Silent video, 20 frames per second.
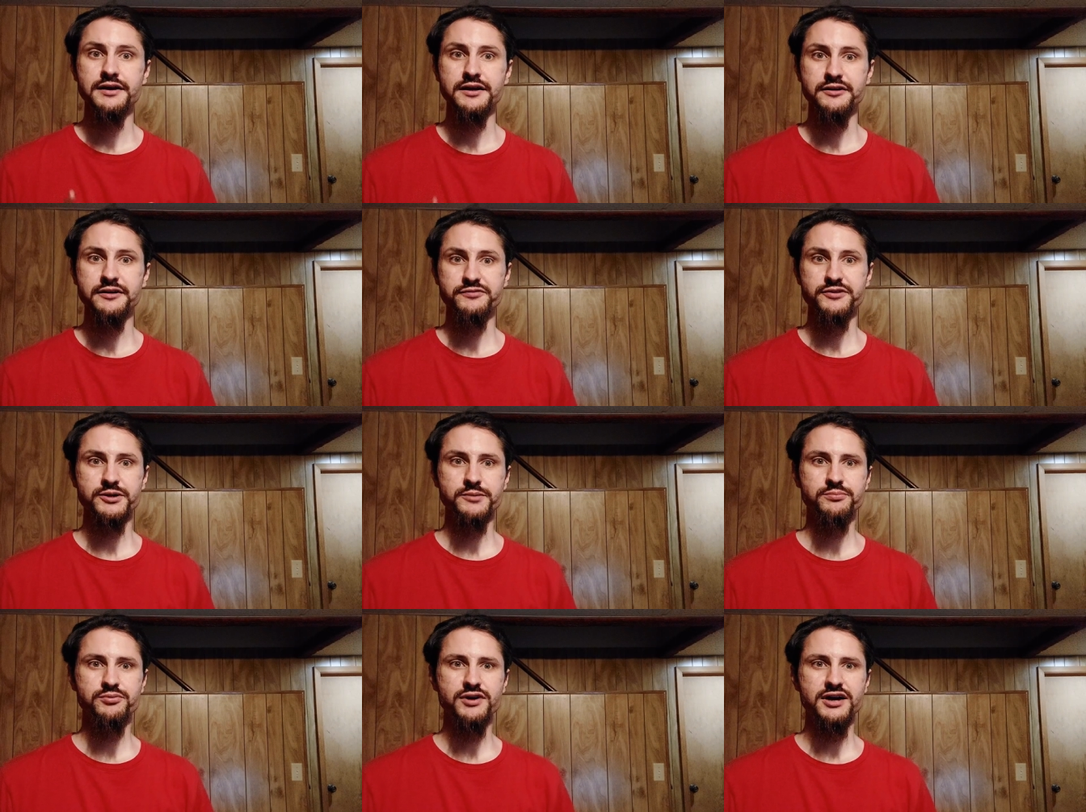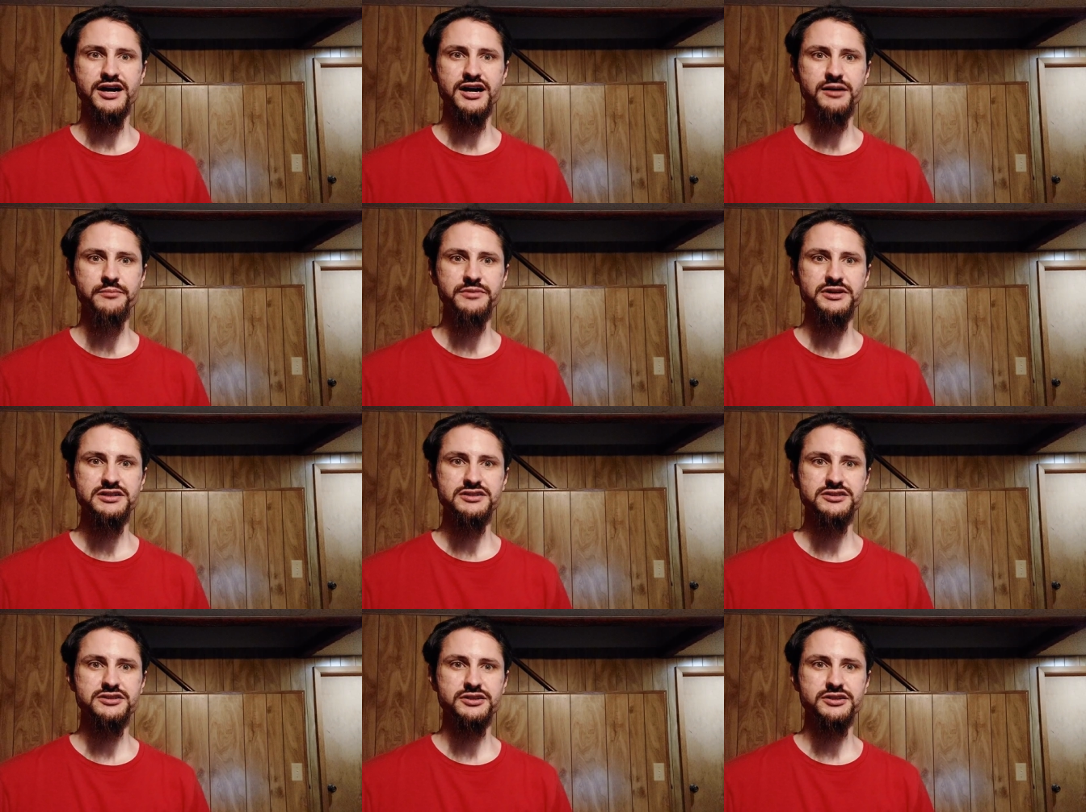If your prime
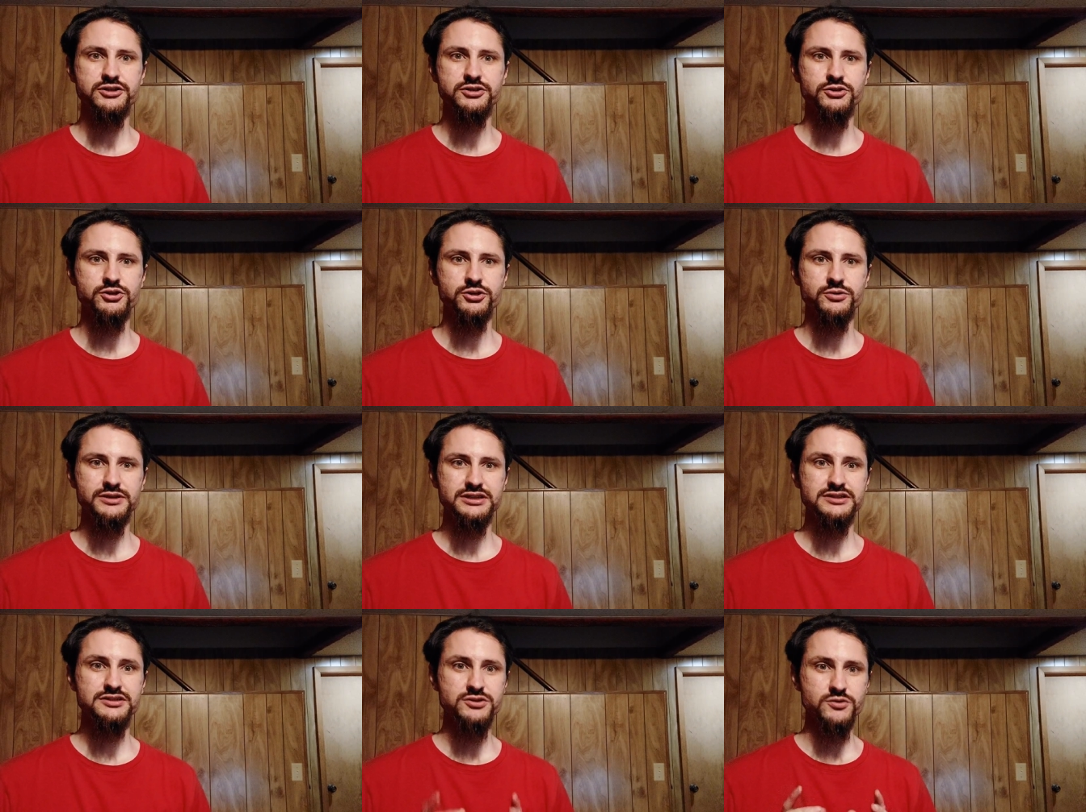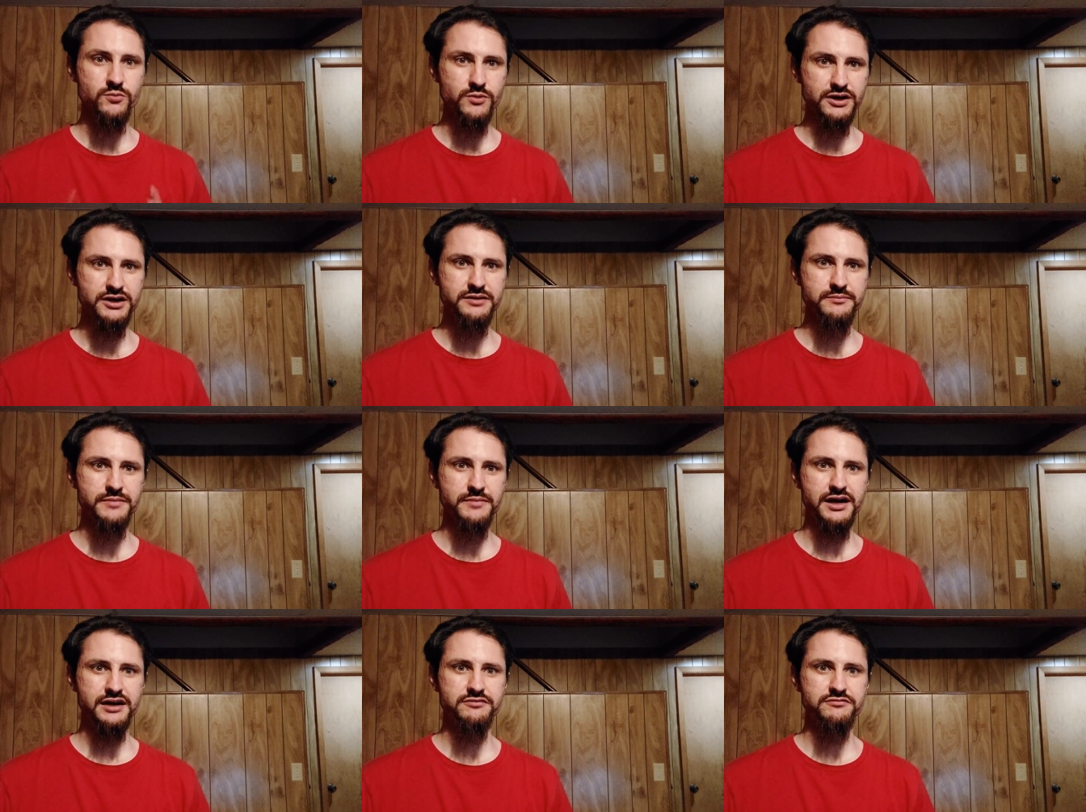is congruent to
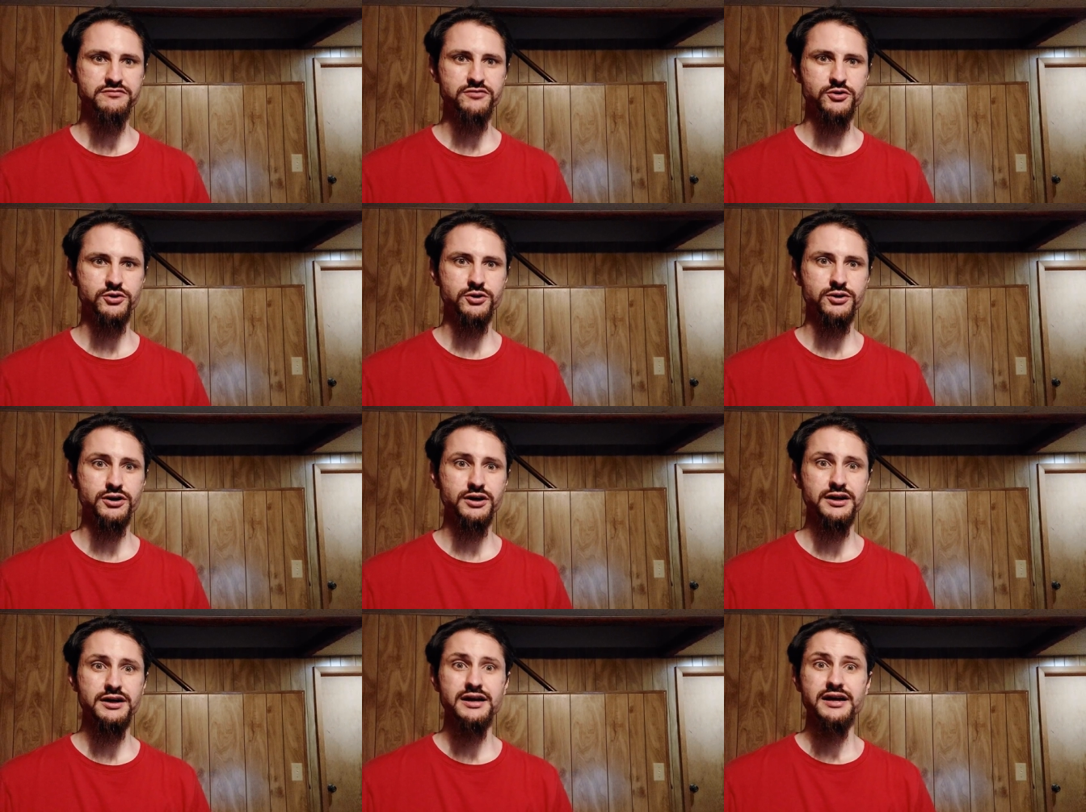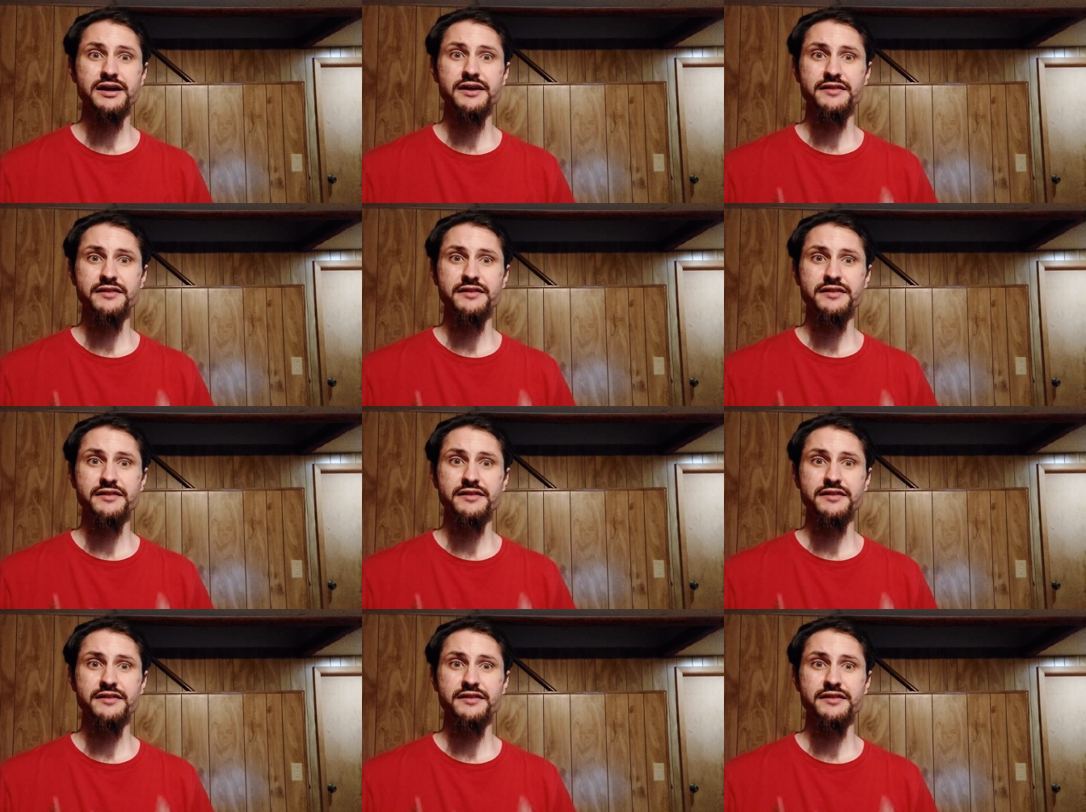1 mod 4,